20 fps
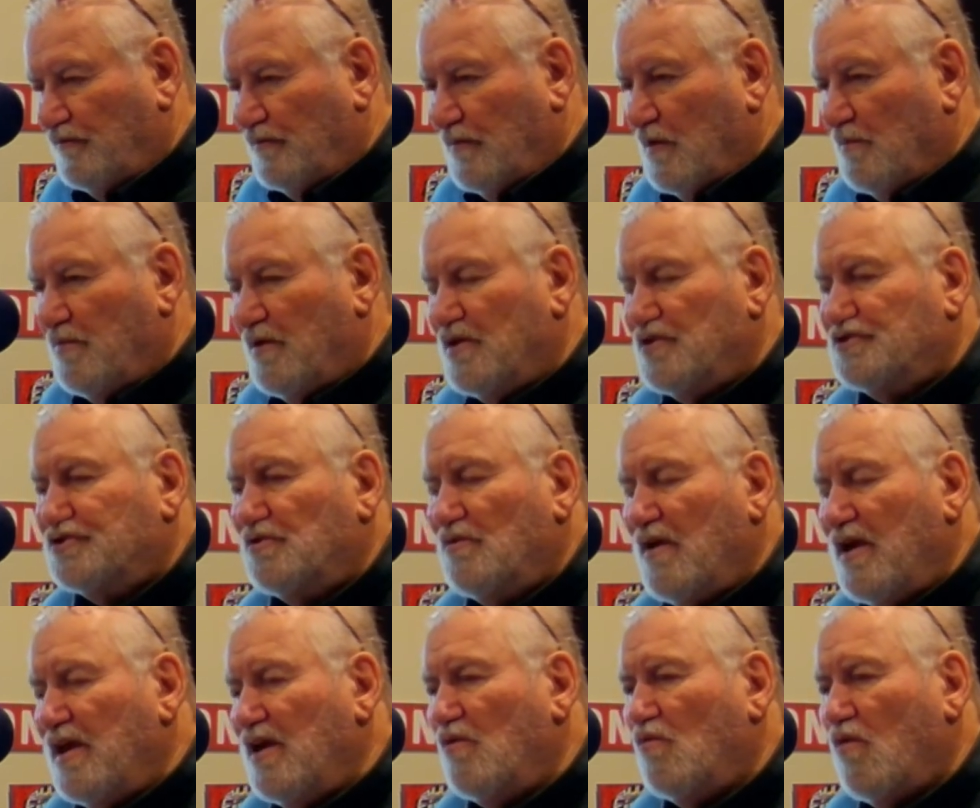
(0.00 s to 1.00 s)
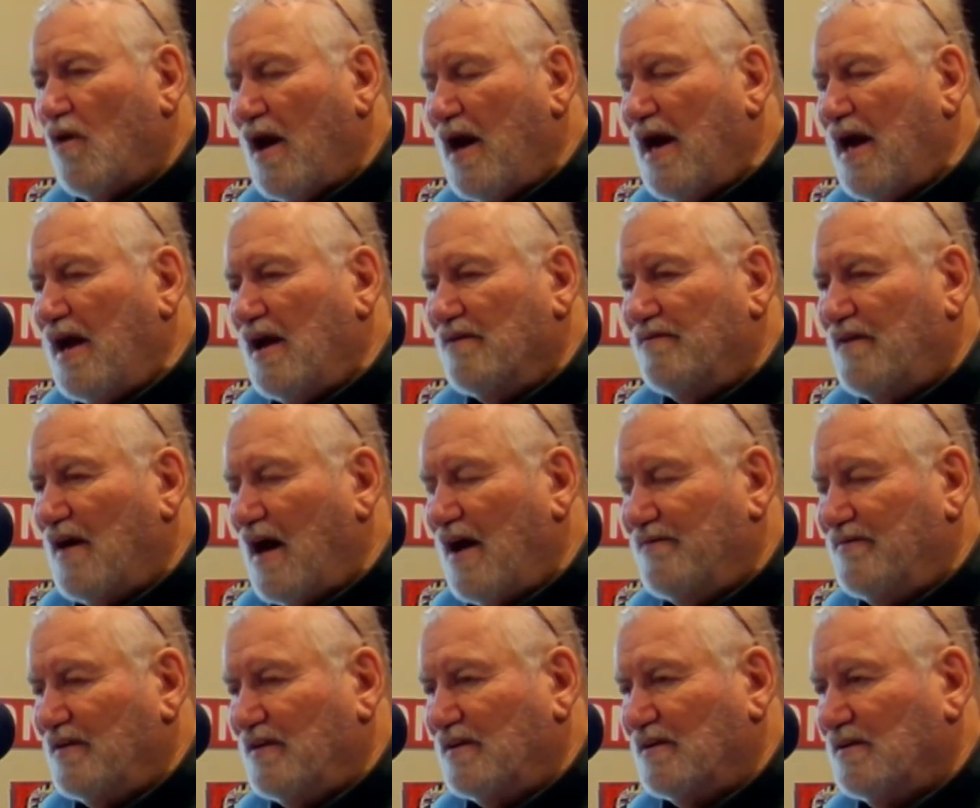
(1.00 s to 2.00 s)
But is there any way of
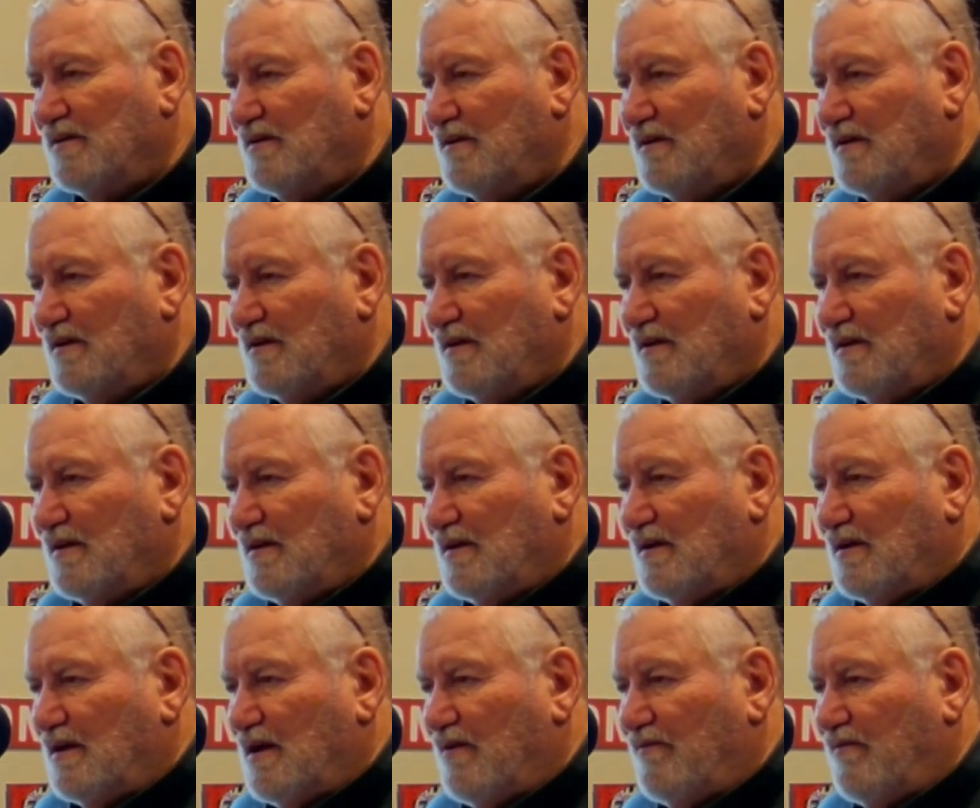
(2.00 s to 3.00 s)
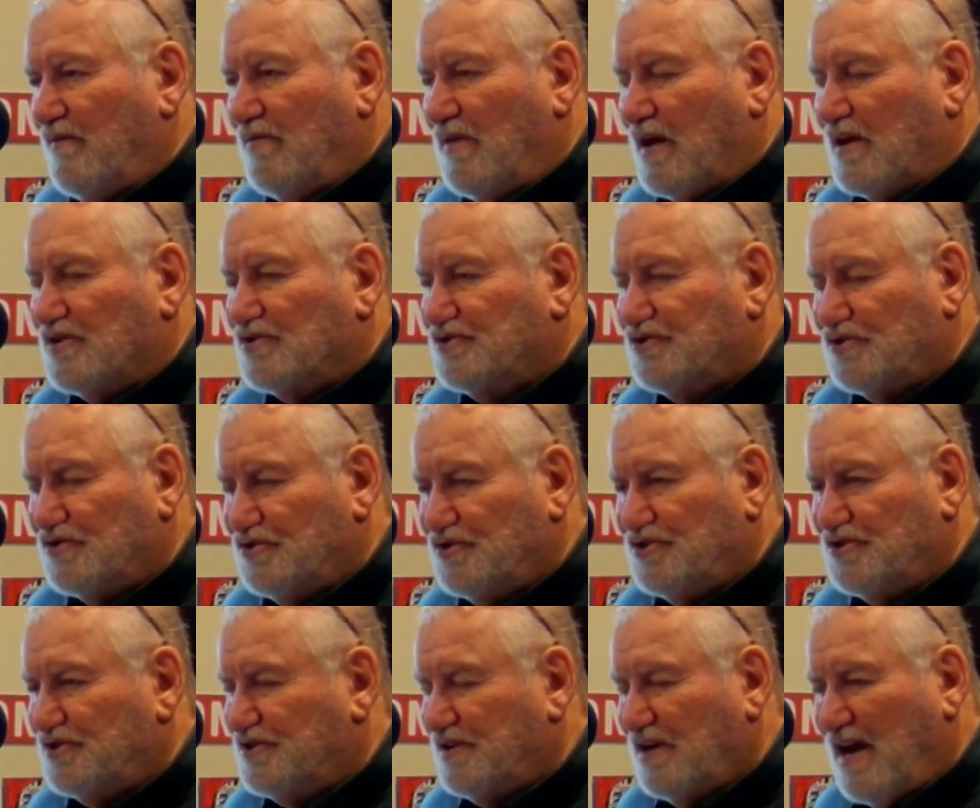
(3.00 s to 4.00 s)
having like a
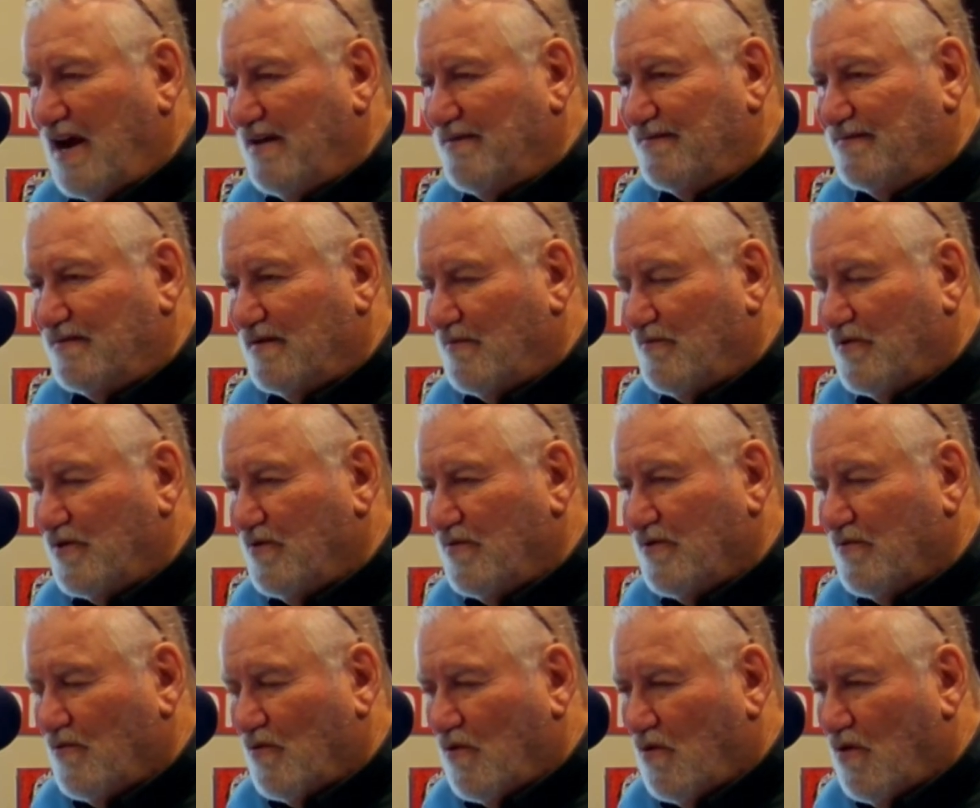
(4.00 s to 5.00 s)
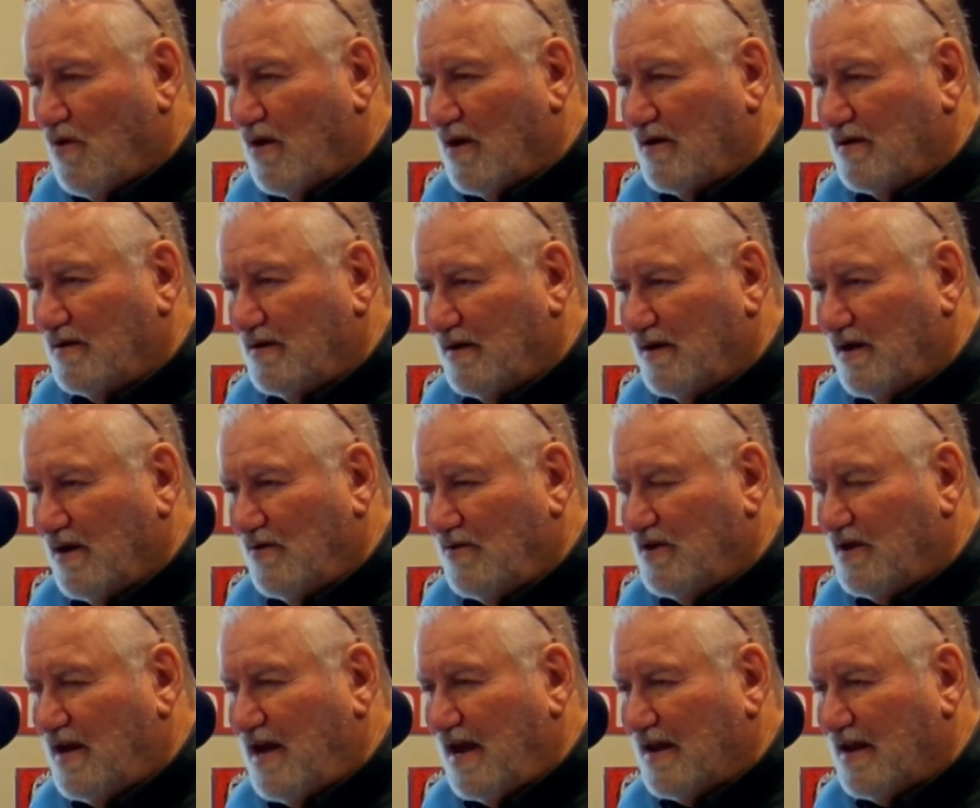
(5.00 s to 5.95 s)
surgeon's knife when you're at war? You can't.